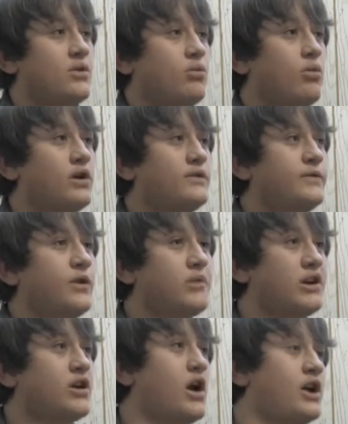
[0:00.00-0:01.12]
One
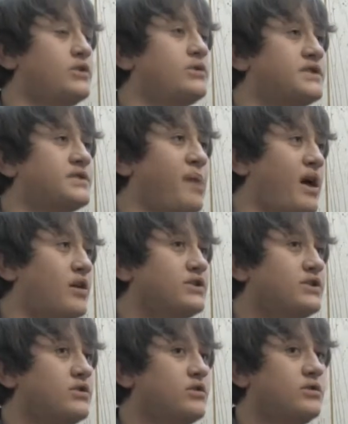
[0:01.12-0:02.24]
filmmaker I do aspire
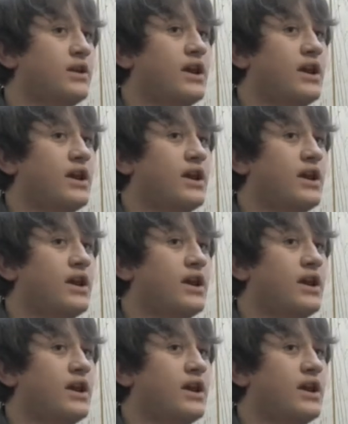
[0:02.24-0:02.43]
to